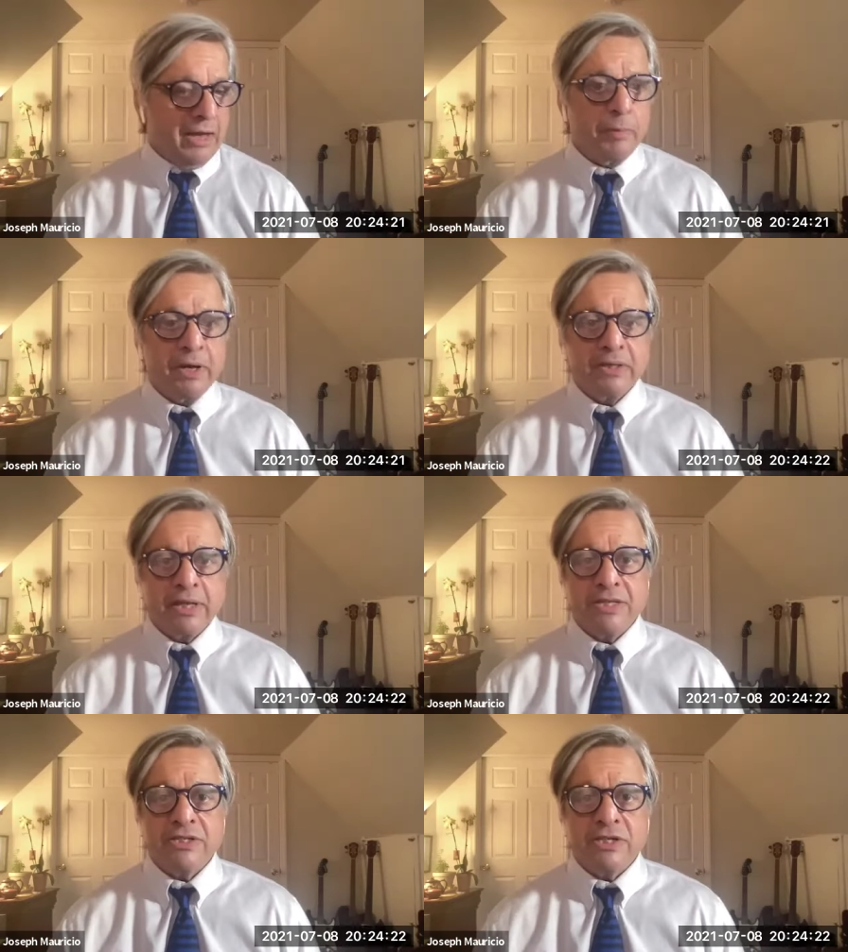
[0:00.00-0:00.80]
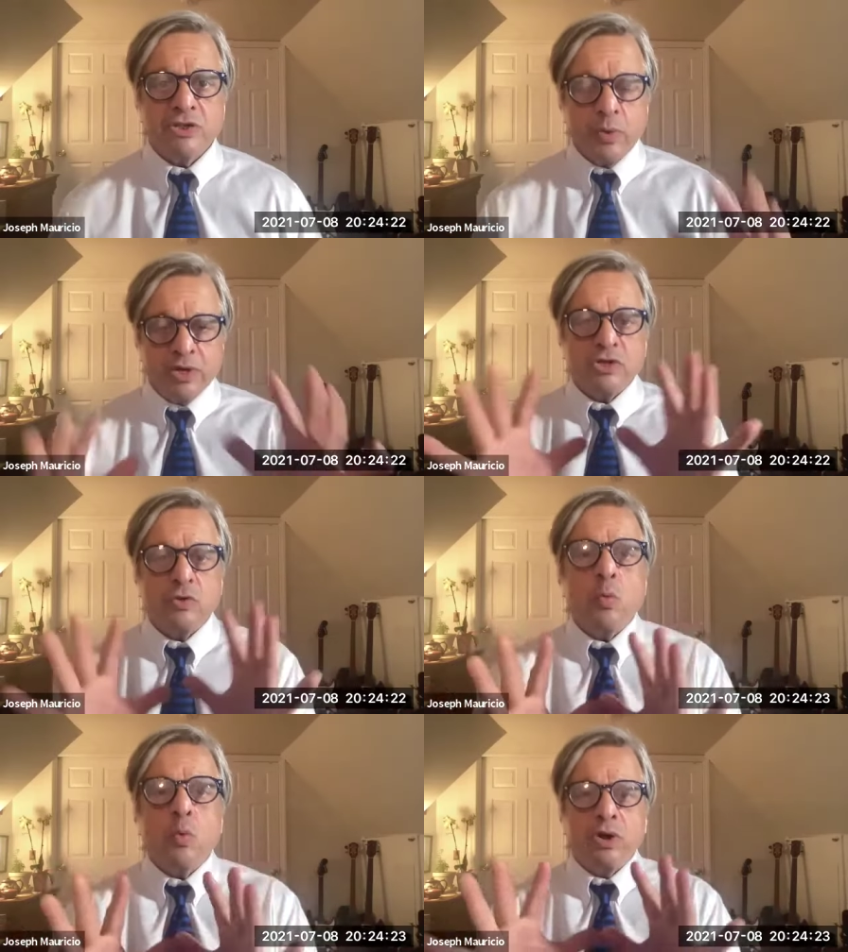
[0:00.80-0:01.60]
and about that
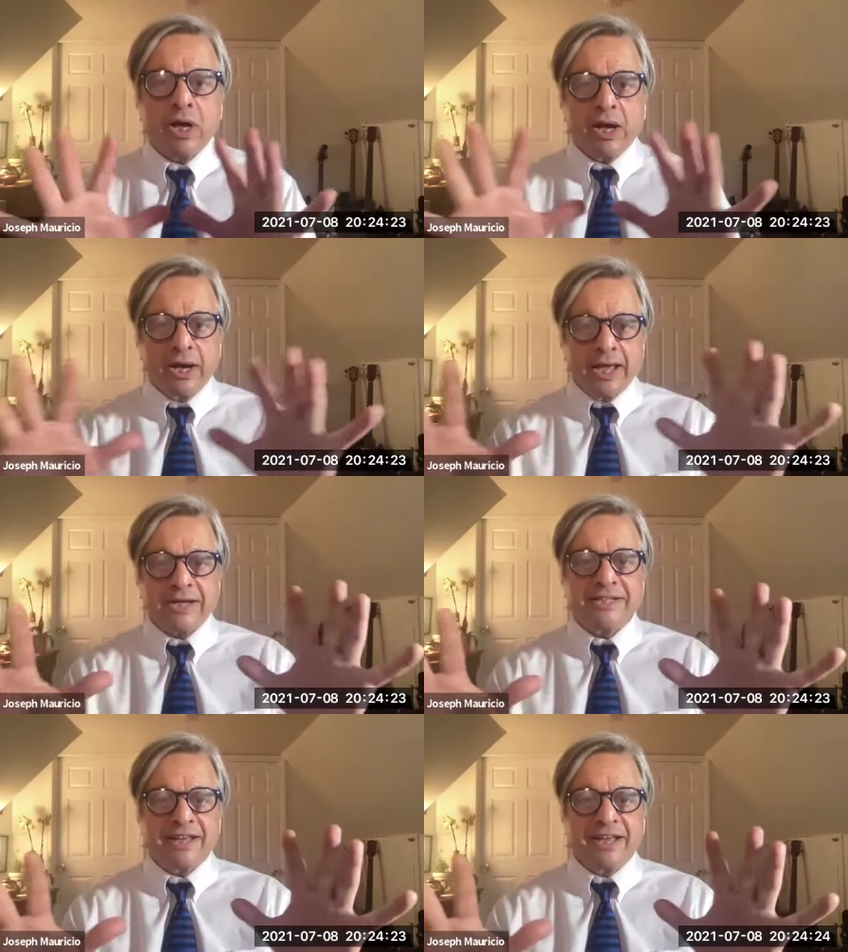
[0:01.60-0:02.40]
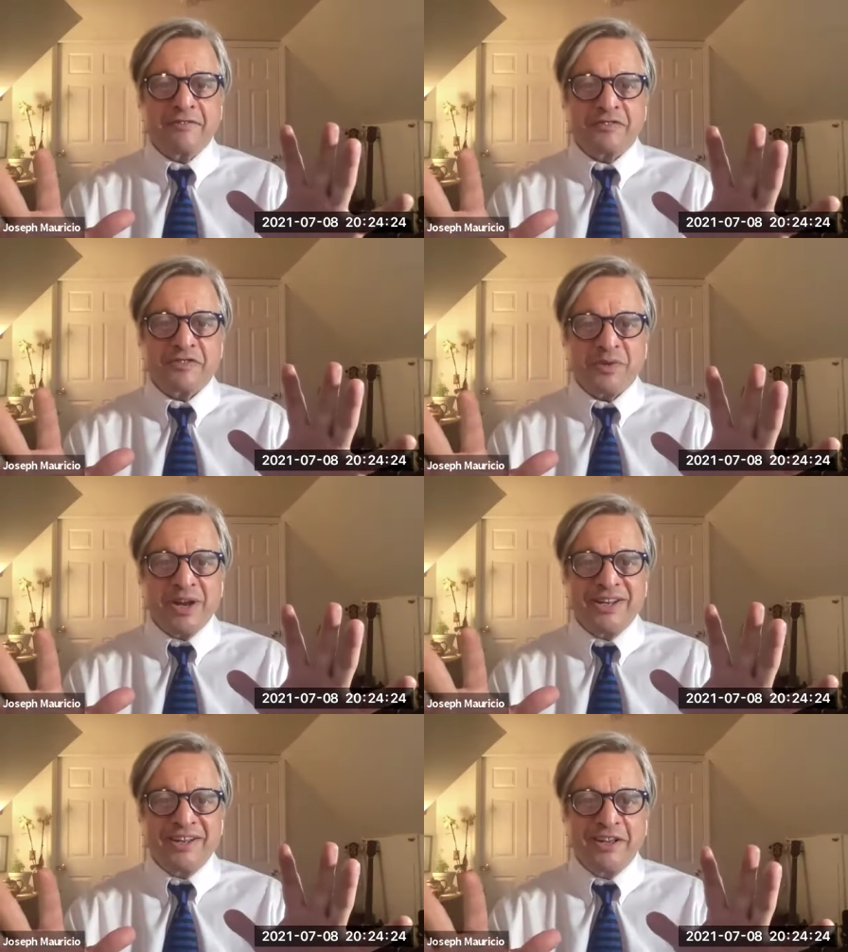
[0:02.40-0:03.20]
situation. We're not acting out of
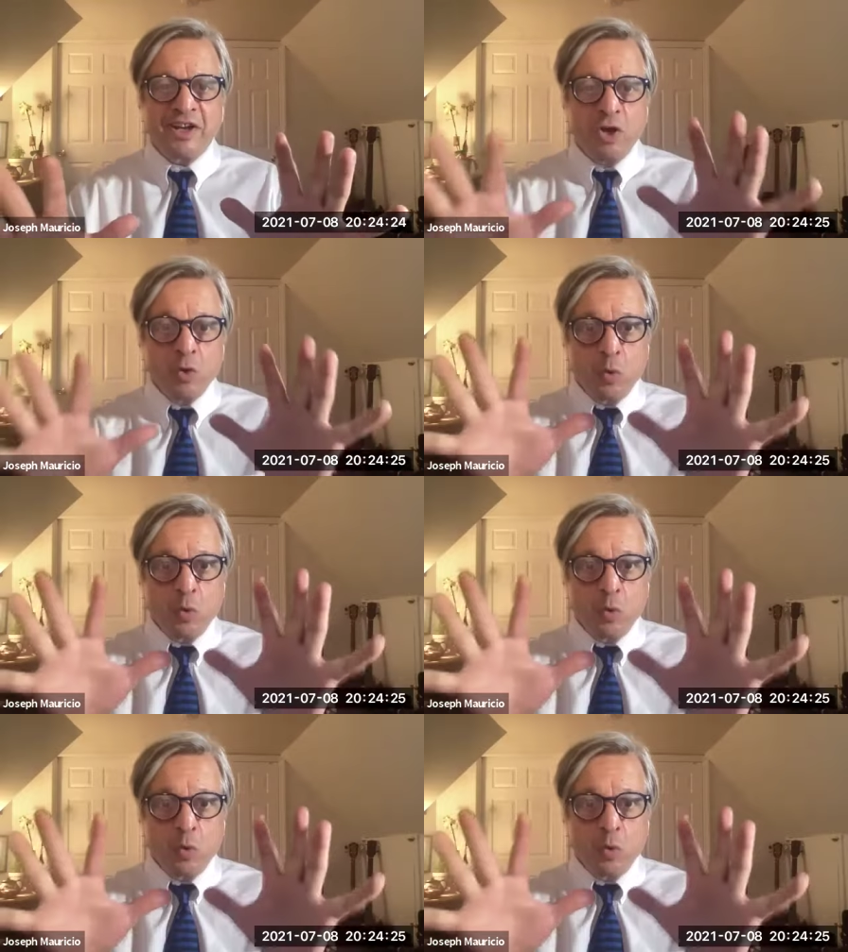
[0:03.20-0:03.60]
serenity.